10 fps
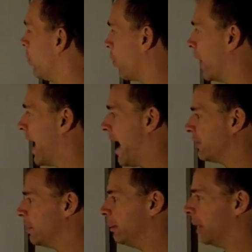we're going to
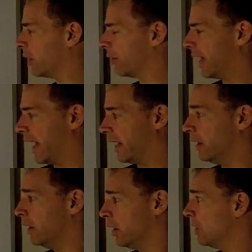have to be bigger
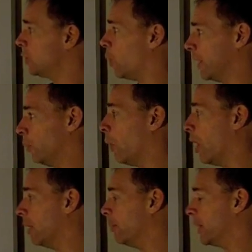than
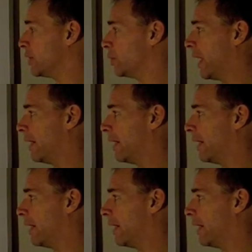21 because we,